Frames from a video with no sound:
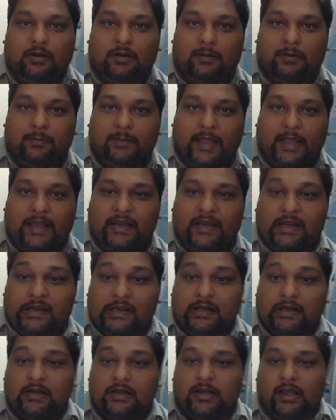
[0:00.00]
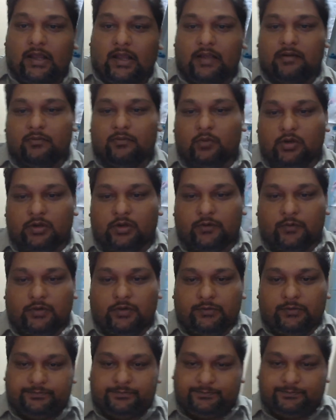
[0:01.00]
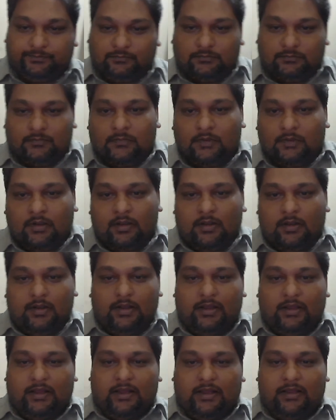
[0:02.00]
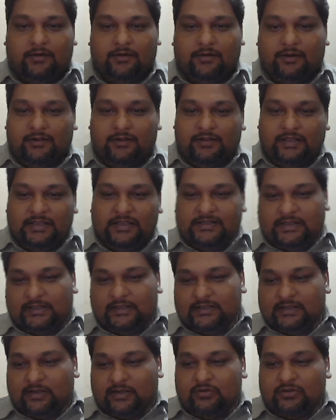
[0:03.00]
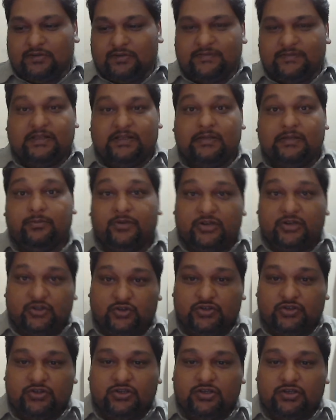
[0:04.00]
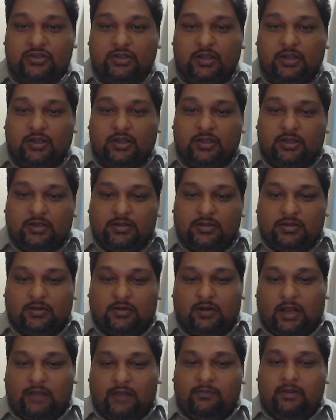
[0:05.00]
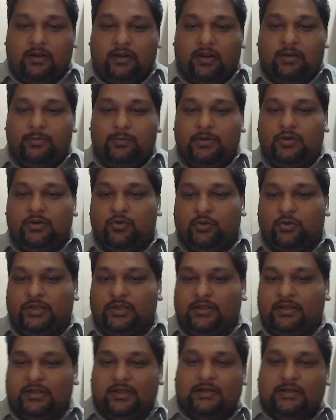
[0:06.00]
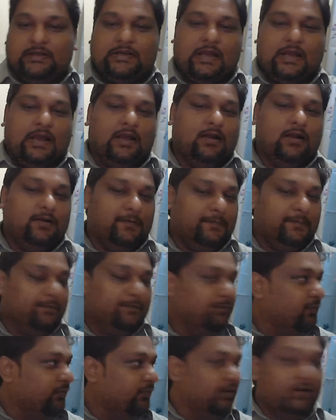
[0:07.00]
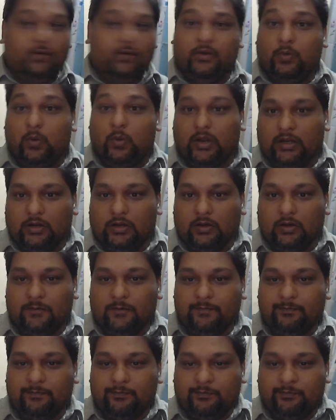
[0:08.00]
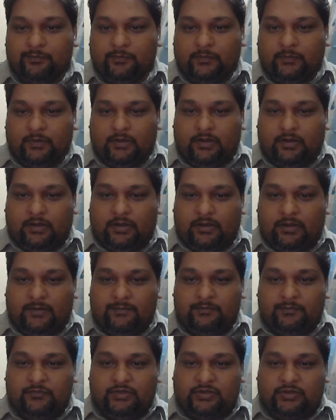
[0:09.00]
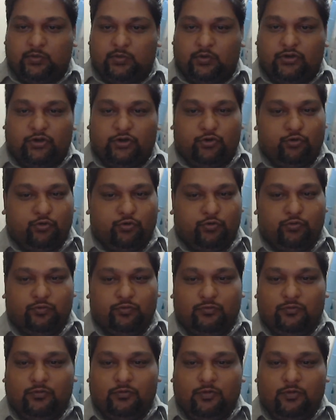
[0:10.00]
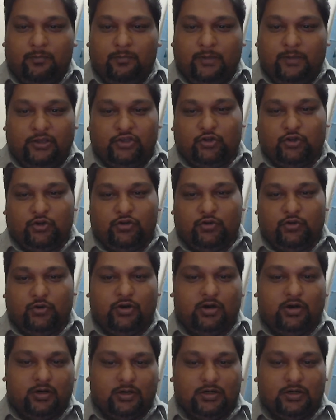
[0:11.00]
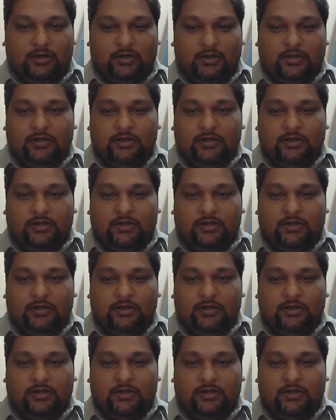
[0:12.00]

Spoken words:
pan India and world over, and these are the sounds of celebrations. So I will not be doing the entire video in one go. Just wanted to make sure you heard